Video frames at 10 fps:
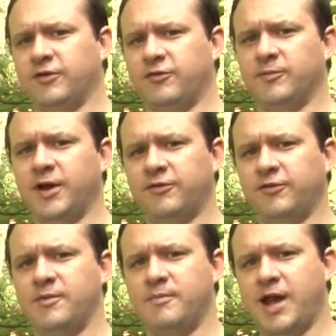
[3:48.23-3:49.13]
is you might
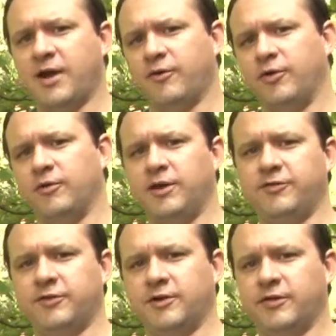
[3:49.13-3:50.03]
see macro
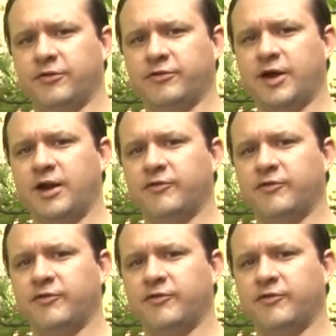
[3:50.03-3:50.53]
listed on the side